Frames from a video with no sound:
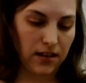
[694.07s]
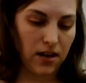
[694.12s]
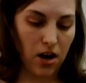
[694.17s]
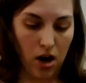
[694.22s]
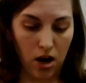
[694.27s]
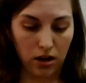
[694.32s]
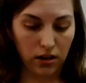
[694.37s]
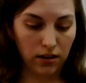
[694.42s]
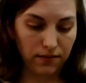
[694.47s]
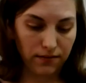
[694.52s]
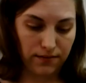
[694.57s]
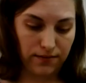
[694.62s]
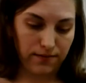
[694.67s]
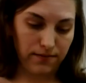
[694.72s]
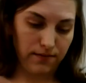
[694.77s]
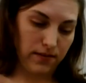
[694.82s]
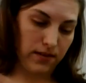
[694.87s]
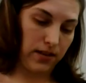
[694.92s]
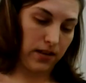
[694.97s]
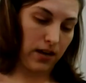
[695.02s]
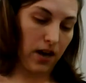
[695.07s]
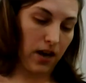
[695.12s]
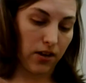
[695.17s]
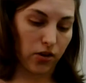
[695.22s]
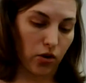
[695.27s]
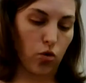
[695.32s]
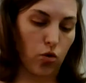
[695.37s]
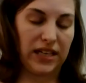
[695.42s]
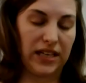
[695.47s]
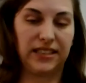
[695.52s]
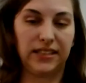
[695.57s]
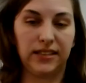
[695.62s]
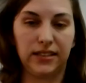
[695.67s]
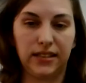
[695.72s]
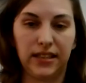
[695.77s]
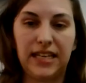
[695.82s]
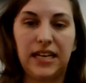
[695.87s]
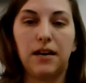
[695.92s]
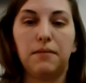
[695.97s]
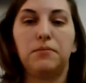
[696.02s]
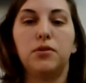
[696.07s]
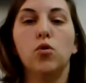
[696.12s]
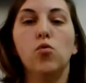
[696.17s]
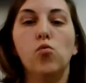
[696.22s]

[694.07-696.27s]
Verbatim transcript: All of the other questions lead up to